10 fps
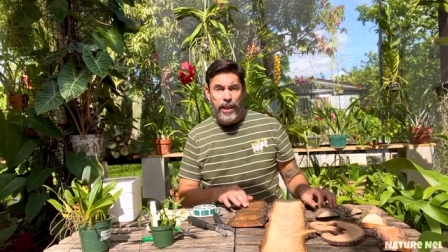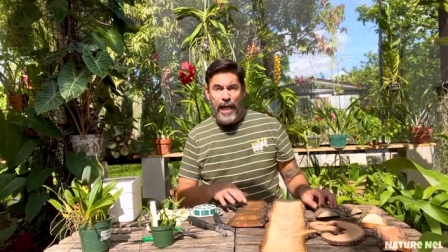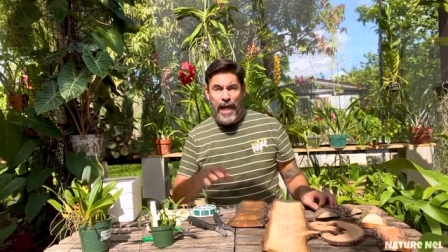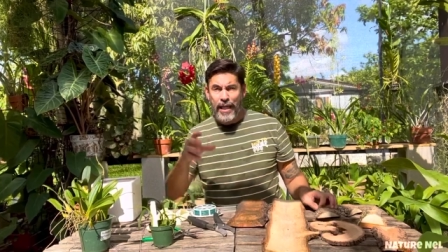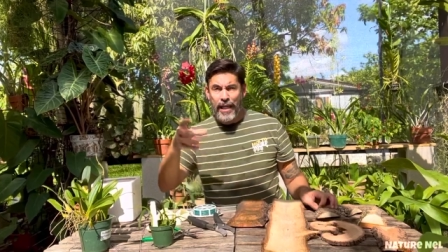I
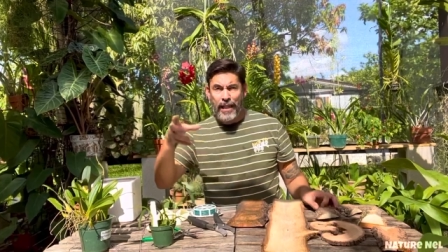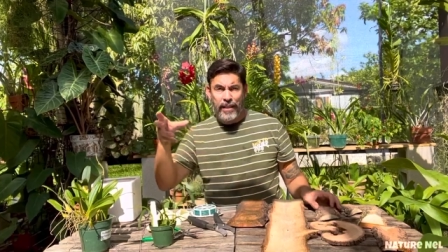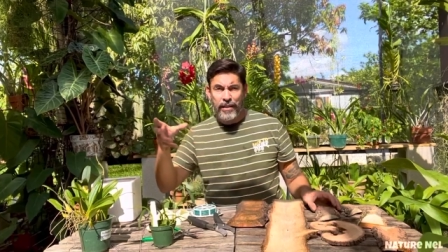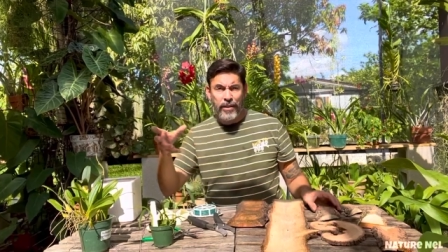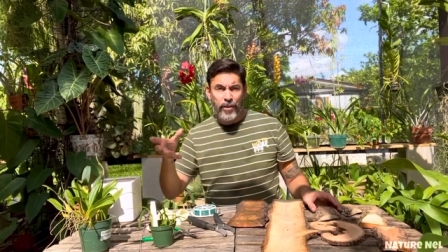had it like
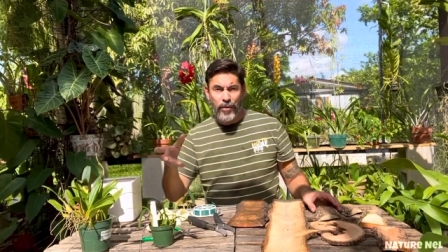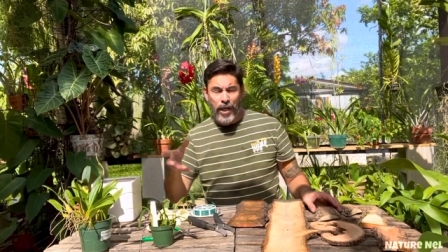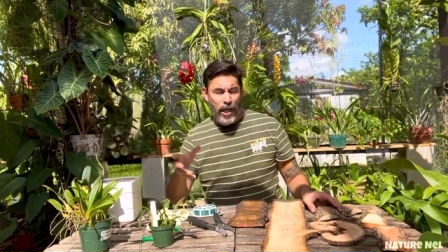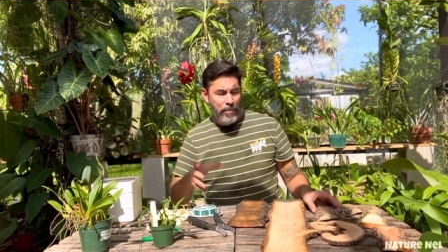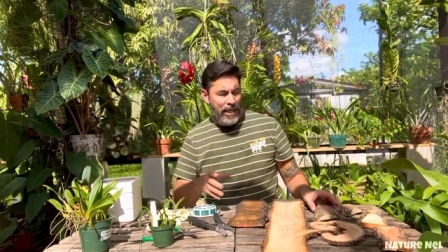on this little
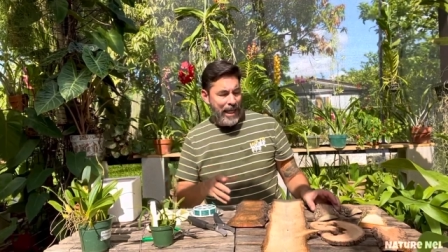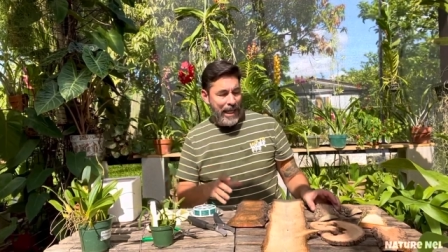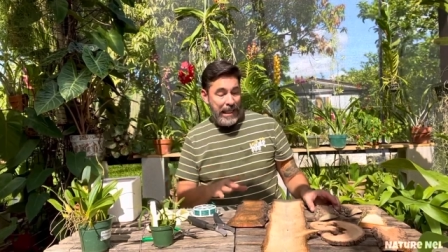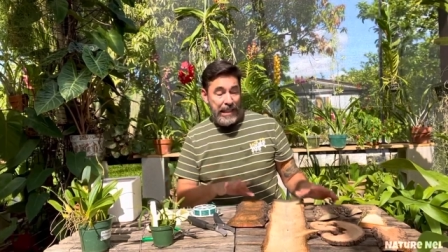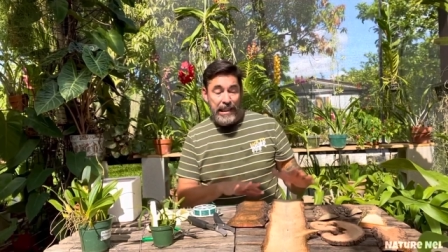cup
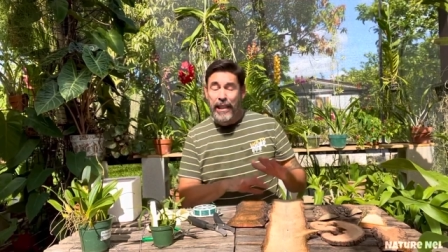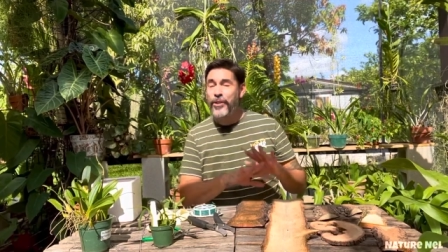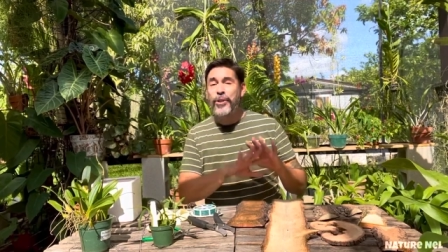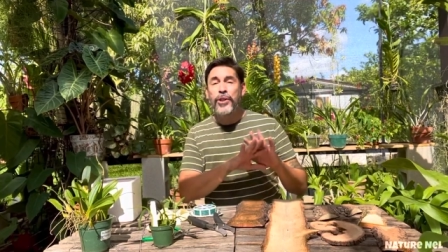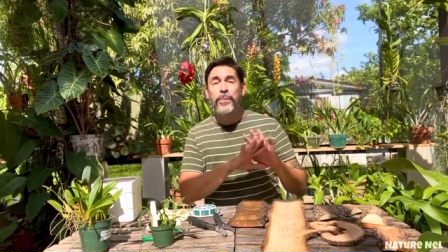and I
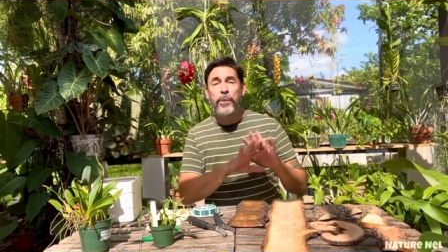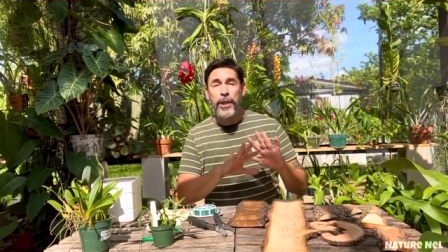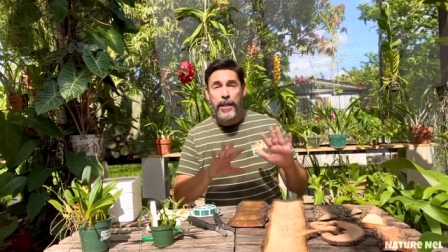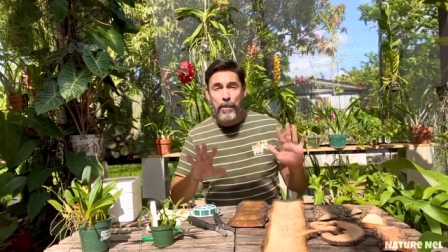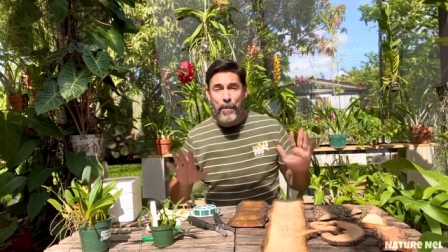decided to just
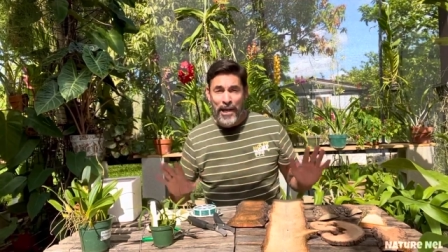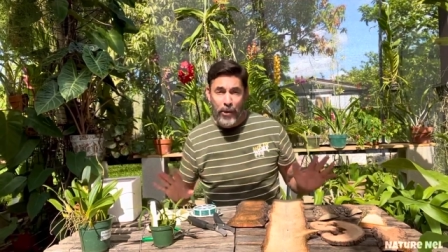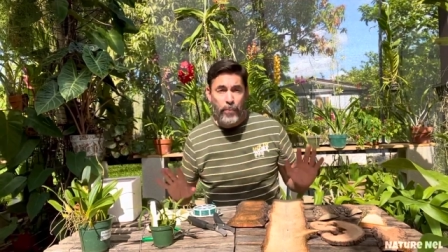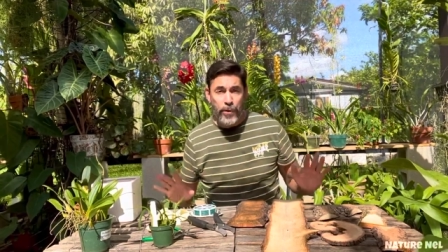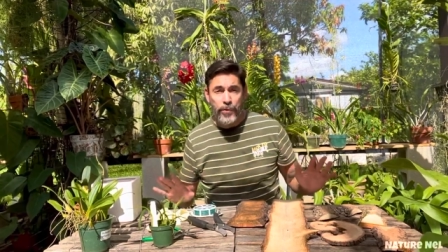put it
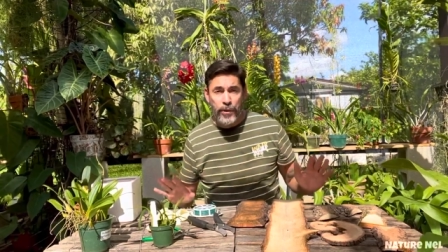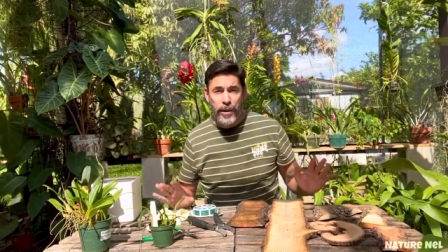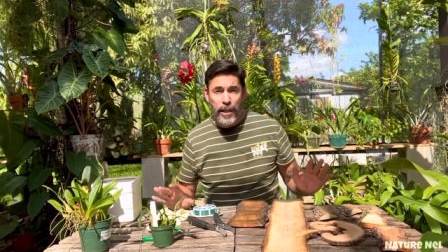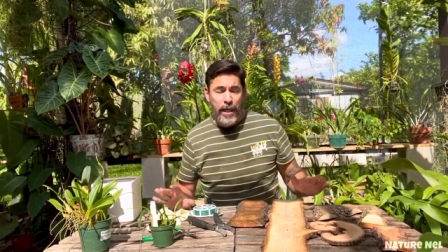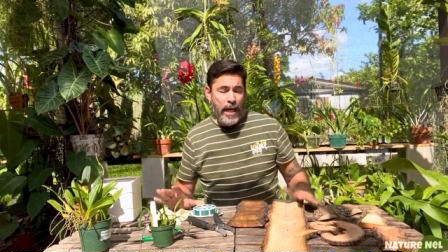bare root
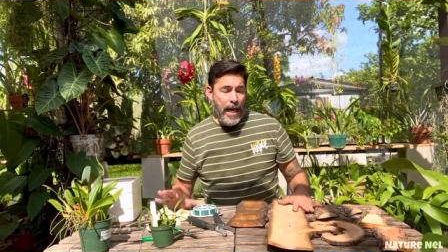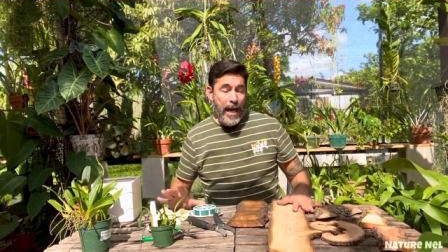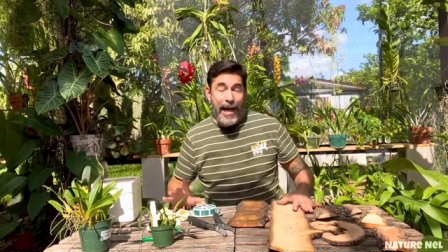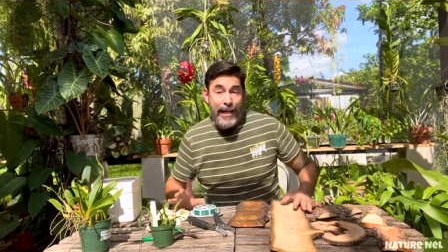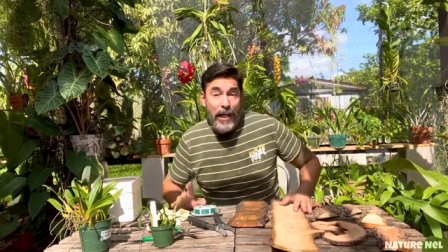
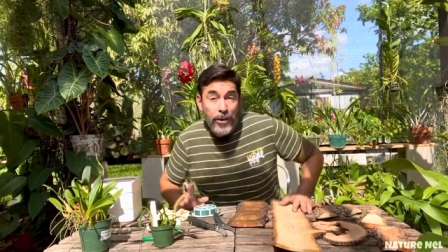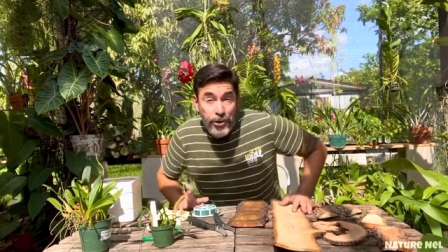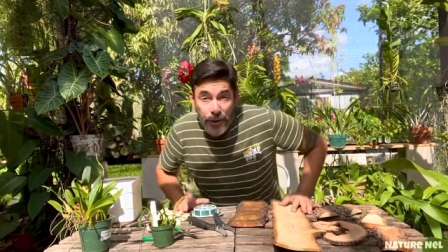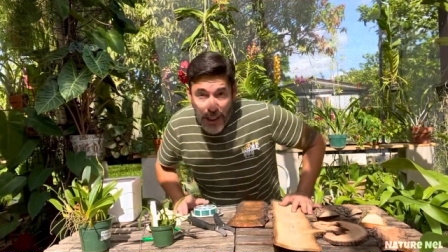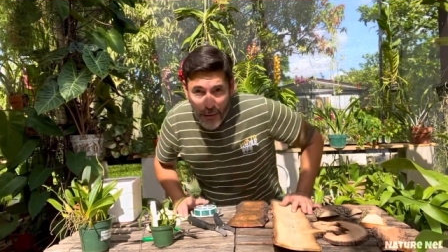and I'll
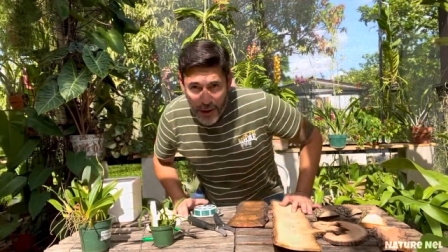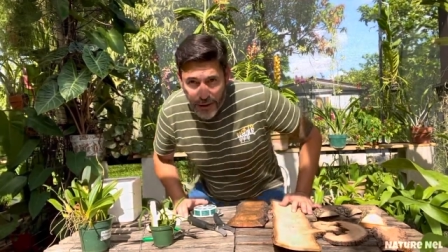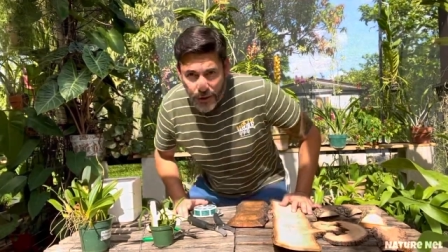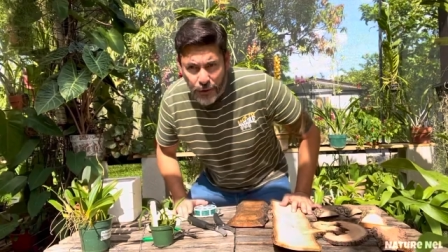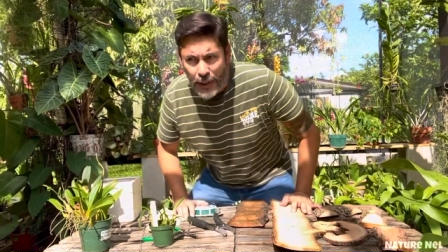show you how well
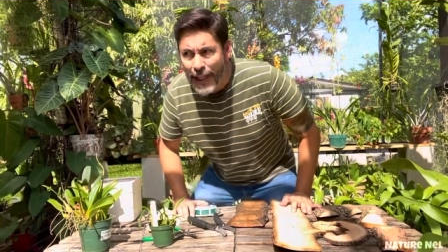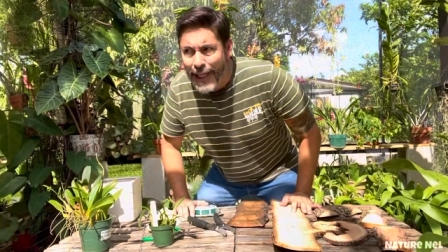it's doing.